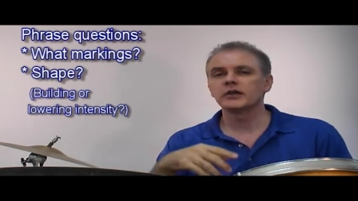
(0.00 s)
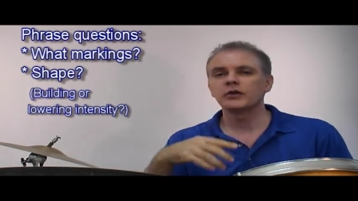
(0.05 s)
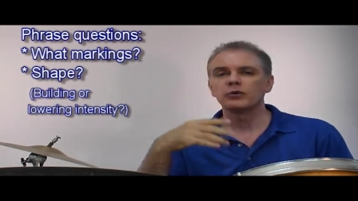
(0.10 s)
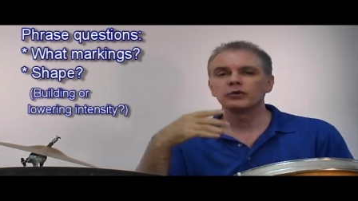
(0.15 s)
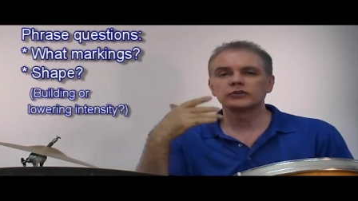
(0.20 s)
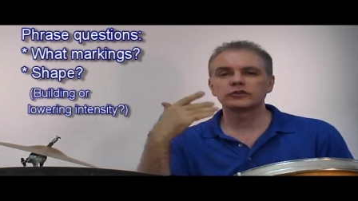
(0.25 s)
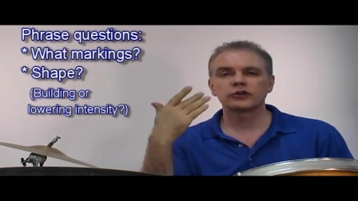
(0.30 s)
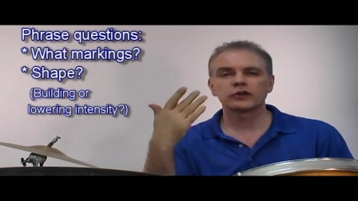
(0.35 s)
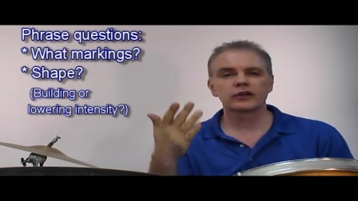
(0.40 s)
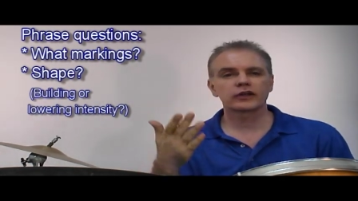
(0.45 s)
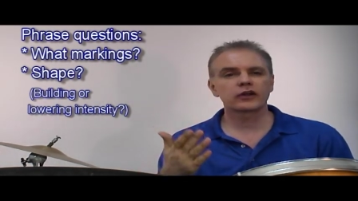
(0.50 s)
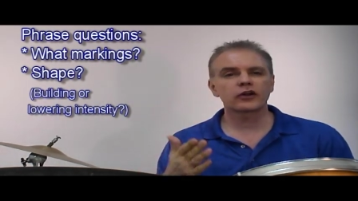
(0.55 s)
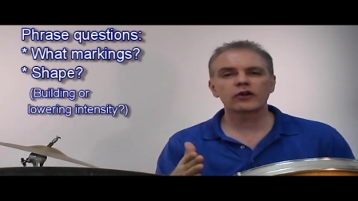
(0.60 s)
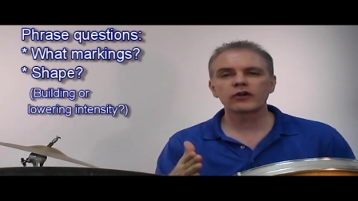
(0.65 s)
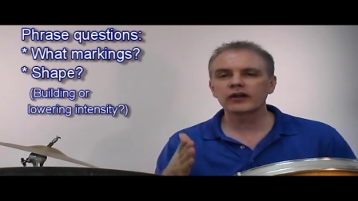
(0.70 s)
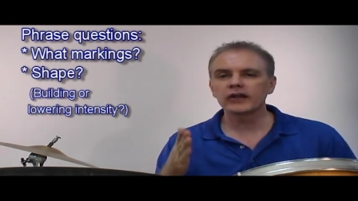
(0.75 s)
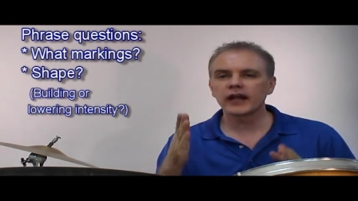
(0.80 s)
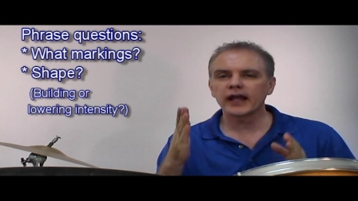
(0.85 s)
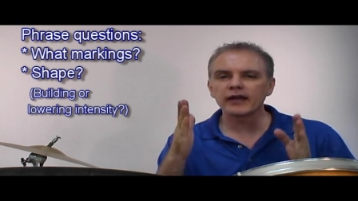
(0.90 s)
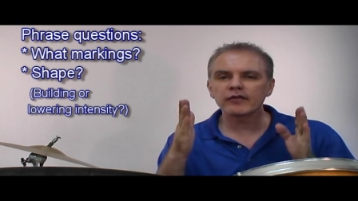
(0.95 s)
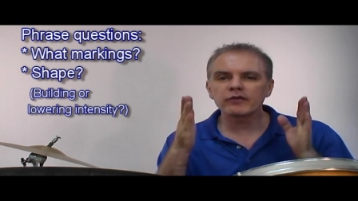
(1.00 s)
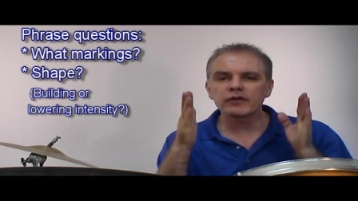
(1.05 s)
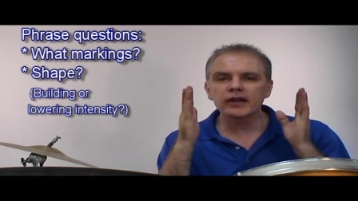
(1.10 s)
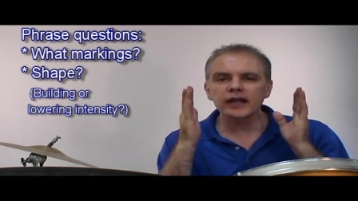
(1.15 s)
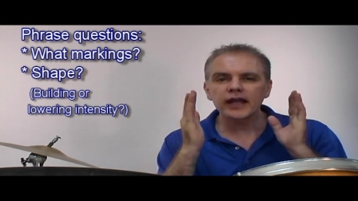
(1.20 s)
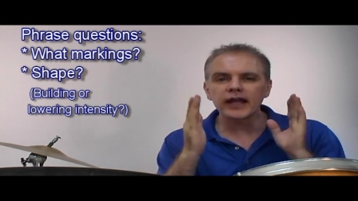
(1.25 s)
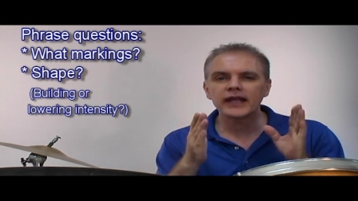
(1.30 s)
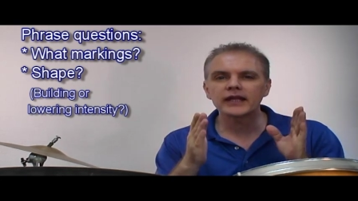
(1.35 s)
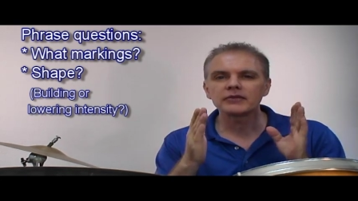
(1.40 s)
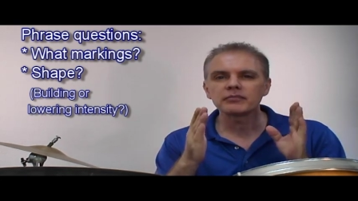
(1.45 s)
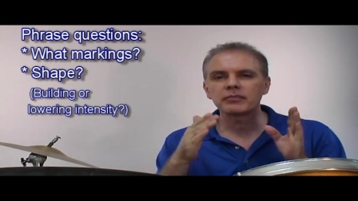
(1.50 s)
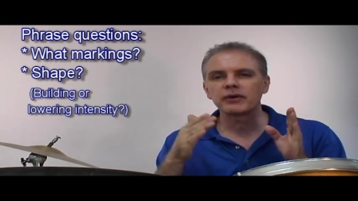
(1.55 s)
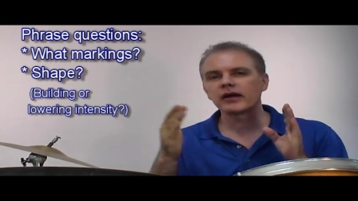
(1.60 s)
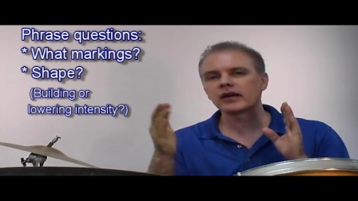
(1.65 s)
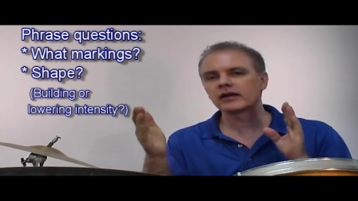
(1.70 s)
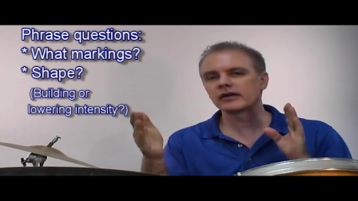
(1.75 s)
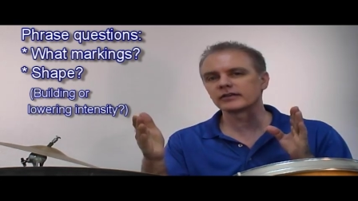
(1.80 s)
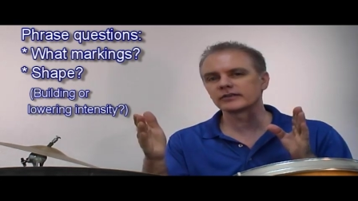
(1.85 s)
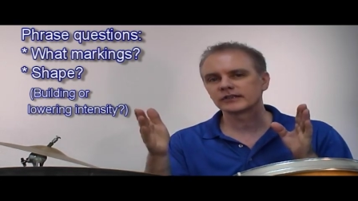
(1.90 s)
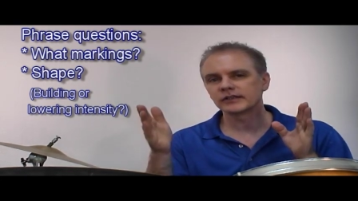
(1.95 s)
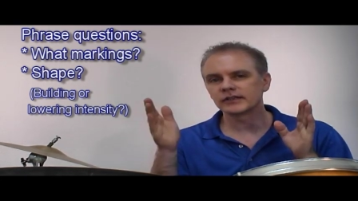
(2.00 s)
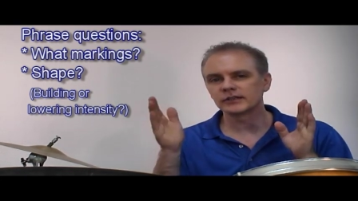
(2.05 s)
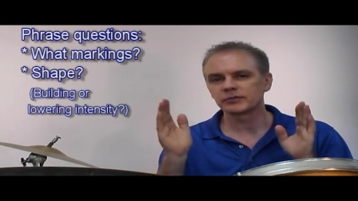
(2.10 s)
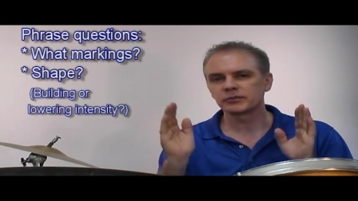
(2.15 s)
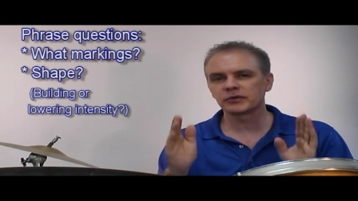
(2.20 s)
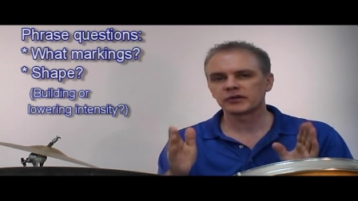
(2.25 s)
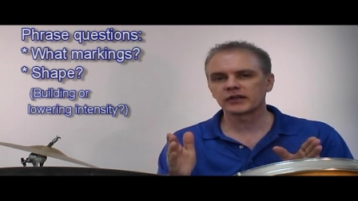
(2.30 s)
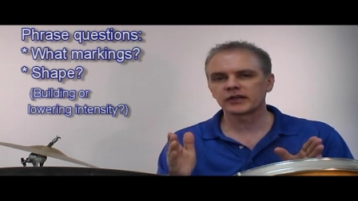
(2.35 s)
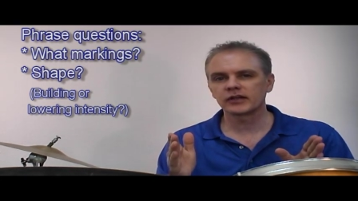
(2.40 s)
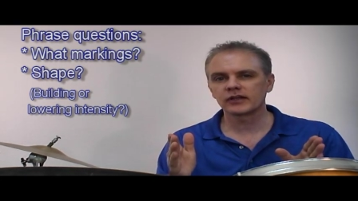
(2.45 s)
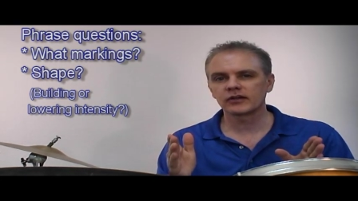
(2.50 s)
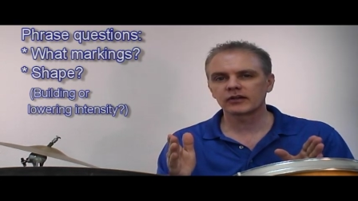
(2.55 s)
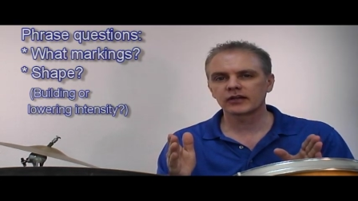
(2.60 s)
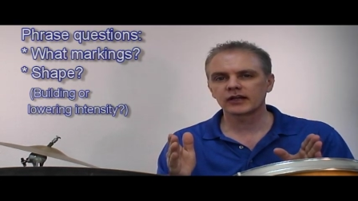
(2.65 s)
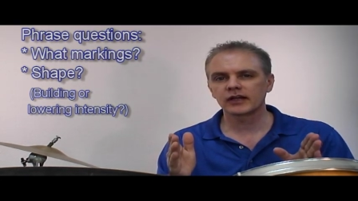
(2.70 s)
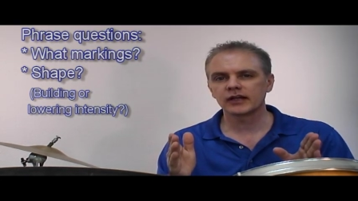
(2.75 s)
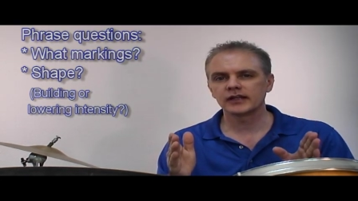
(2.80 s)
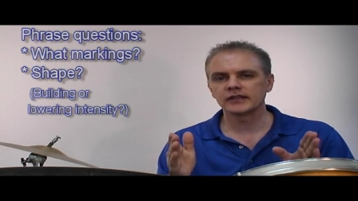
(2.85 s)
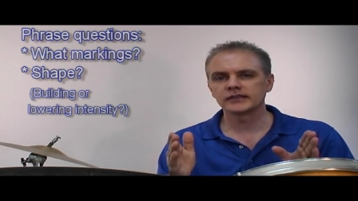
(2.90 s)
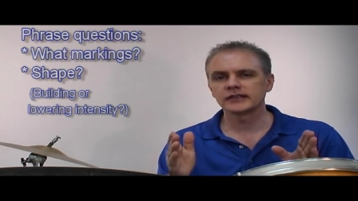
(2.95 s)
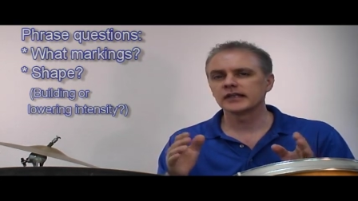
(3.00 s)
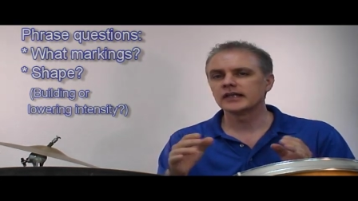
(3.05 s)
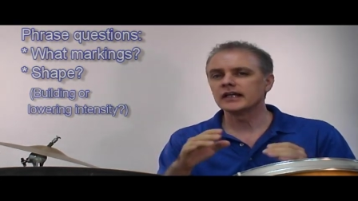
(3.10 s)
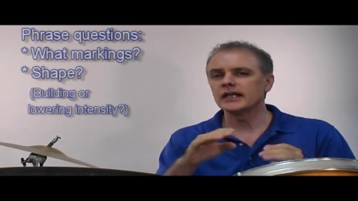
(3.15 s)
which are occurring every 8 bars in this particular case.